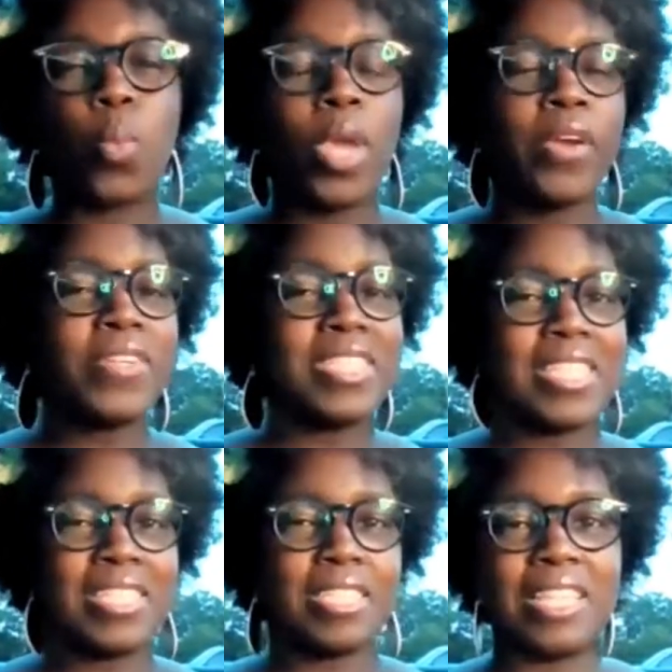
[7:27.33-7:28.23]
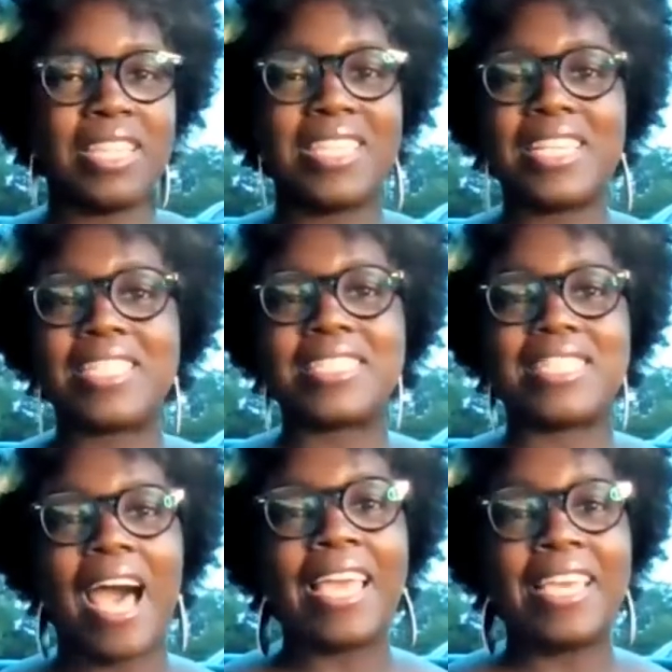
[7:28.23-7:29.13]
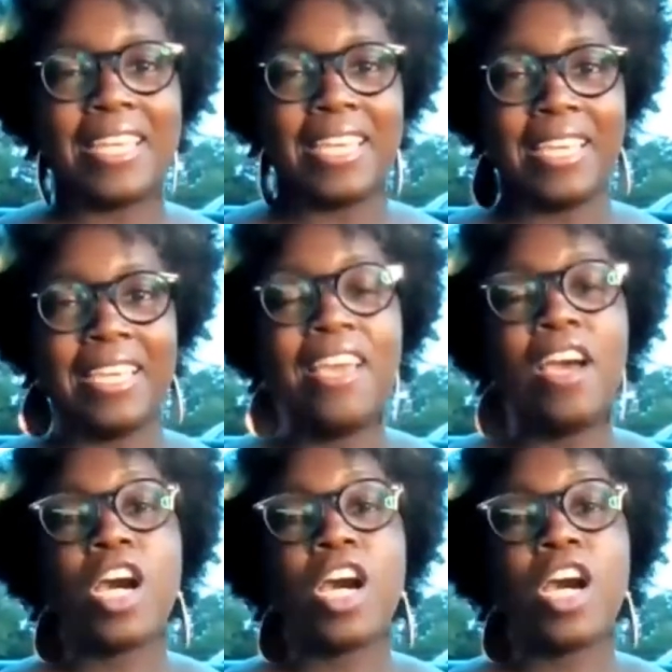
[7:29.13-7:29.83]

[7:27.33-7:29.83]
Where is this, this anxiety?